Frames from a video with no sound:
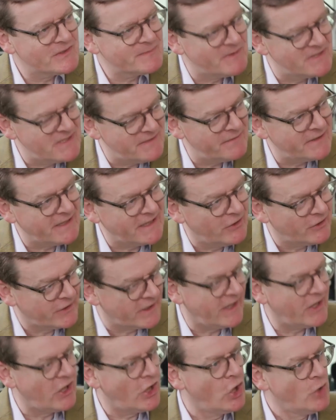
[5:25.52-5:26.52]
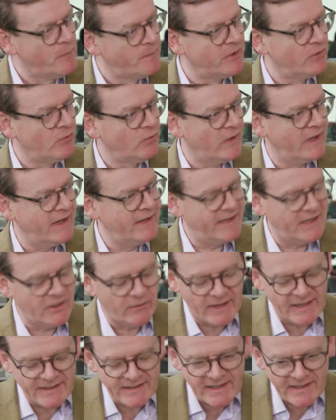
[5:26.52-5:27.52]
specifically look at Open RAN
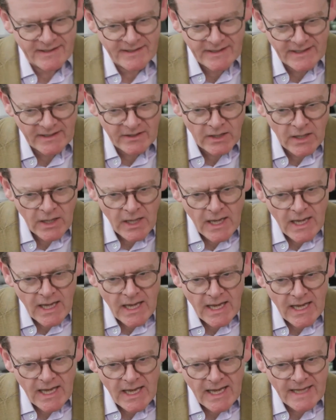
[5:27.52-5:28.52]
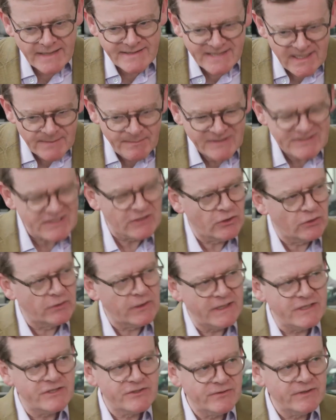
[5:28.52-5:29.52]
now. And uh, Alla, TIP has a long
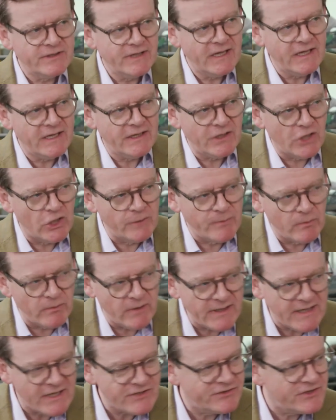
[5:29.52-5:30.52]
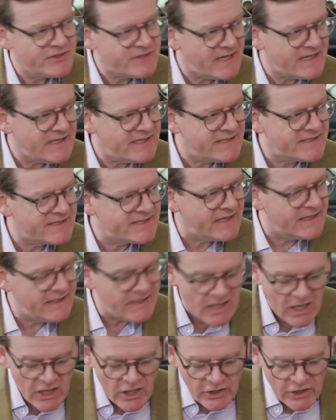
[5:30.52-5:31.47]
history in Open RAN, as does NEC.